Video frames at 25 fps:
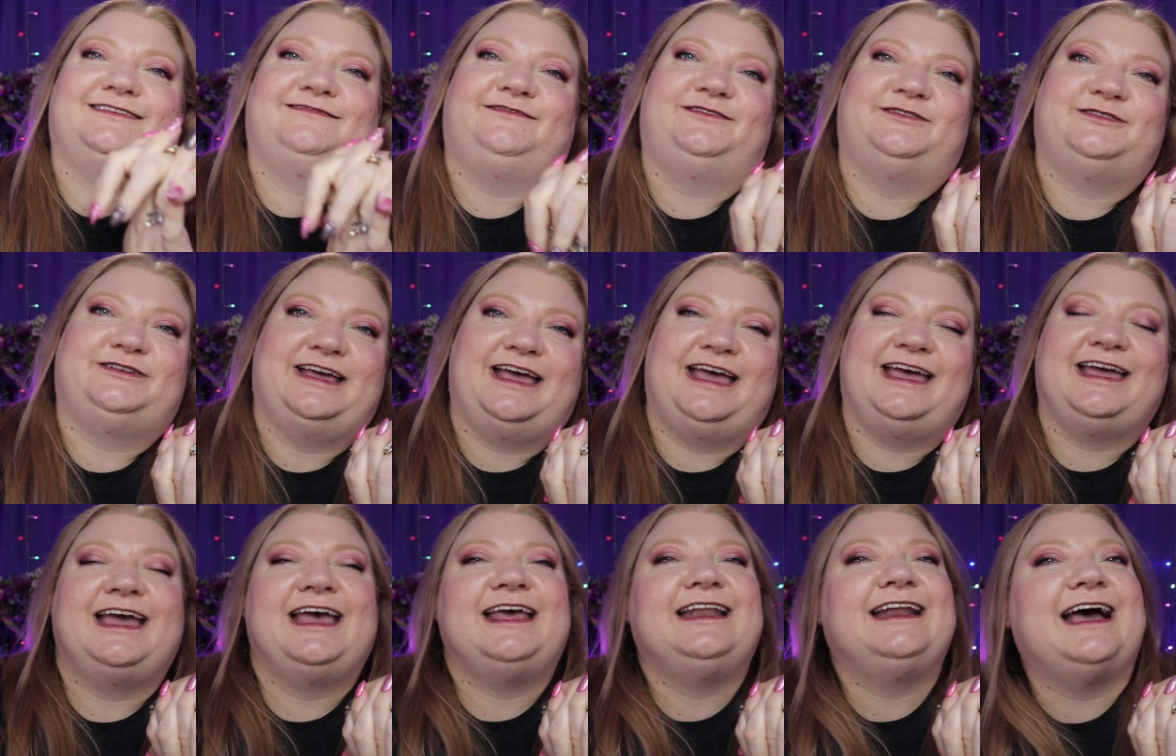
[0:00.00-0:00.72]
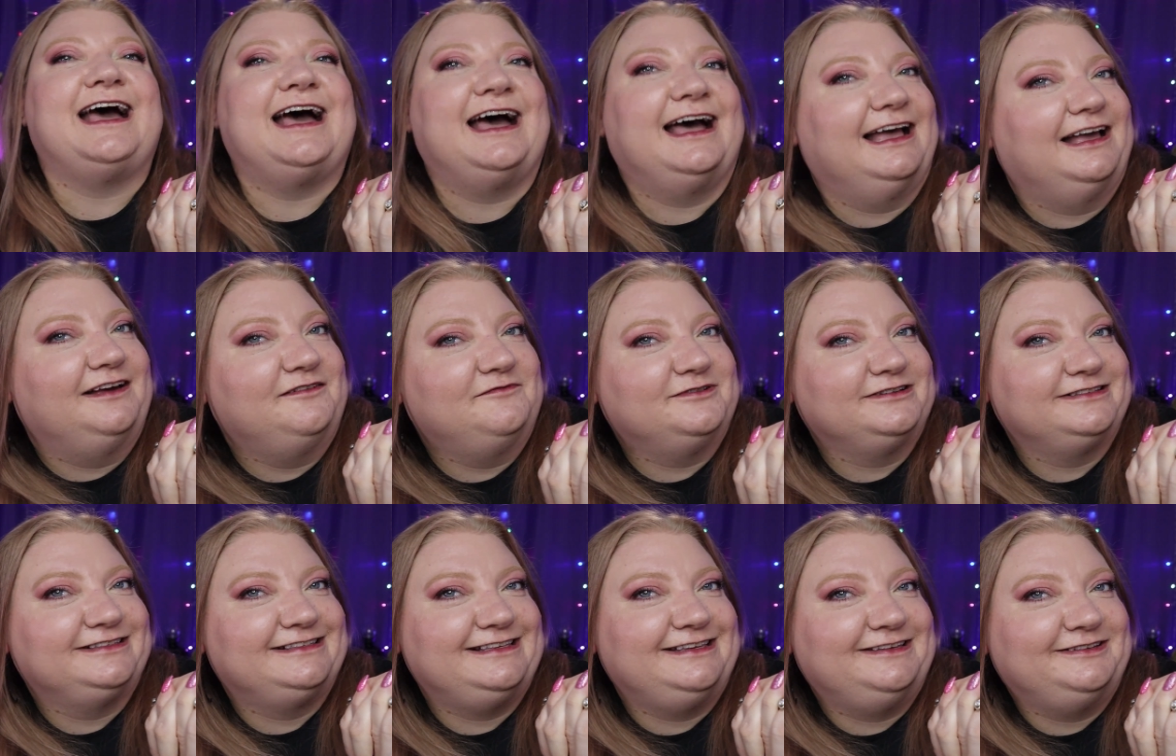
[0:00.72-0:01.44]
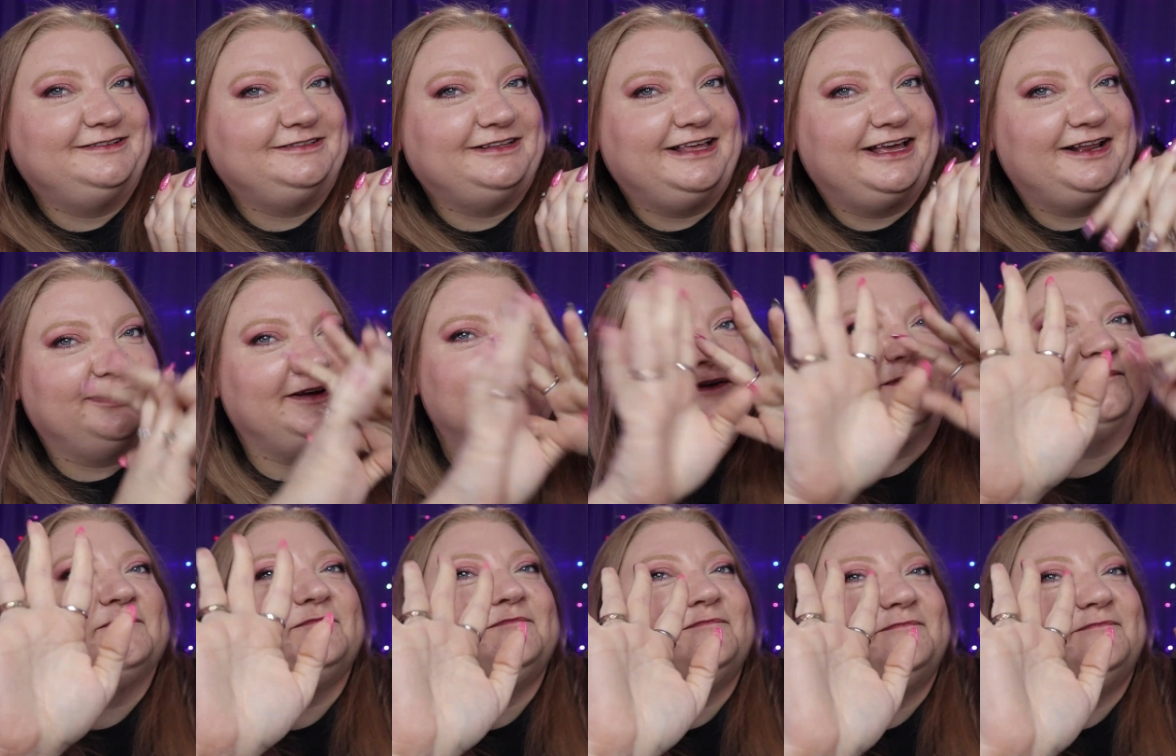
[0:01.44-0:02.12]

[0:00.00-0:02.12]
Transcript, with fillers: of your day, and I will see you later.